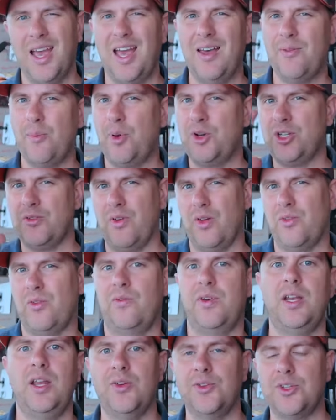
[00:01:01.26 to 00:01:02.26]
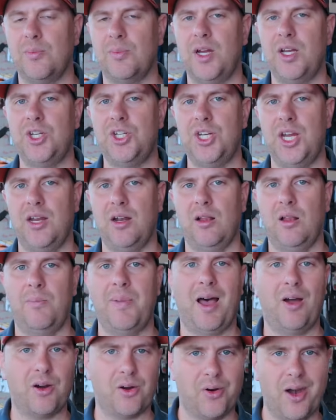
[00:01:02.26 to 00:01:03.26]
I have a bunch of other videos on my channel
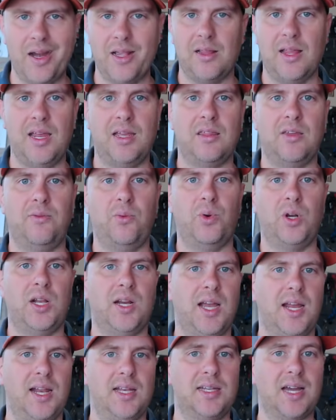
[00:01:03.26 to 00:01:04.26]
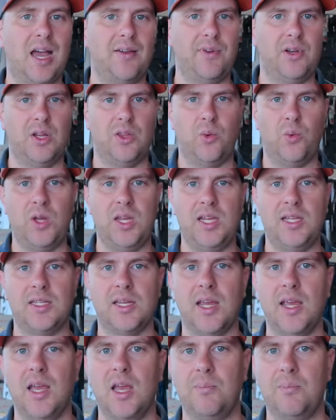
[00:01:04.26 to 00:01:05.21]
about crank length if you want to kind of dive into the weeds,